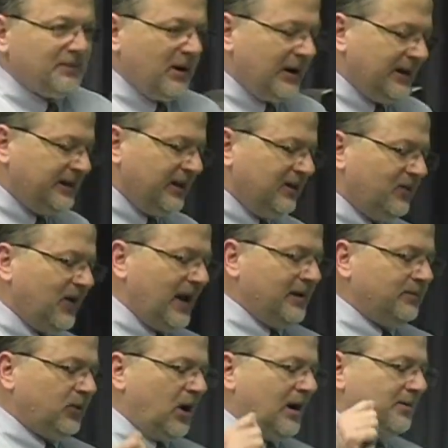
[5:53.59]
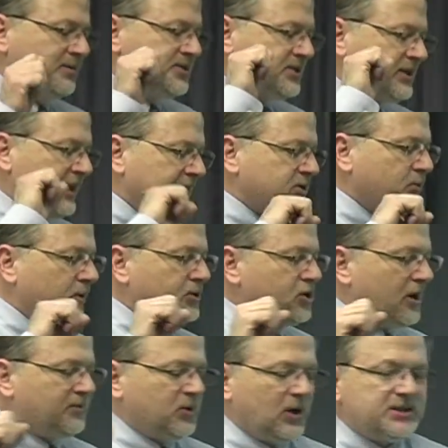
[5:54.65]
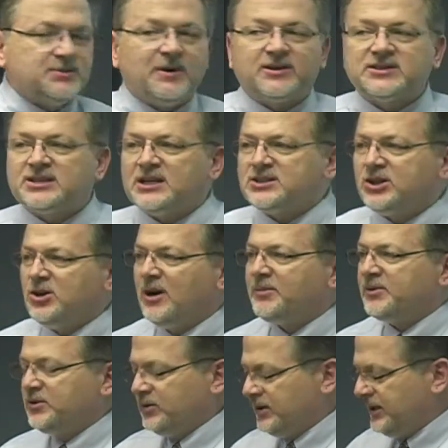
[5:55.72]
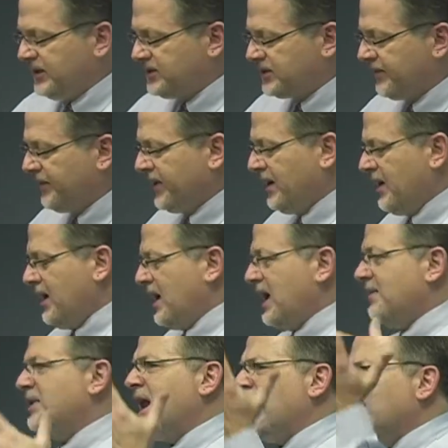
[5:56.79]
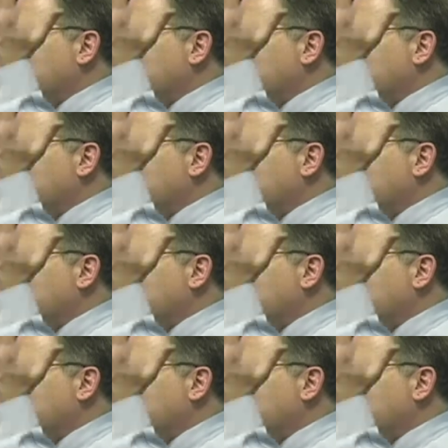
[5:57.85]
about identifying problems. The next workshop talks about assessing opportunities. And I'll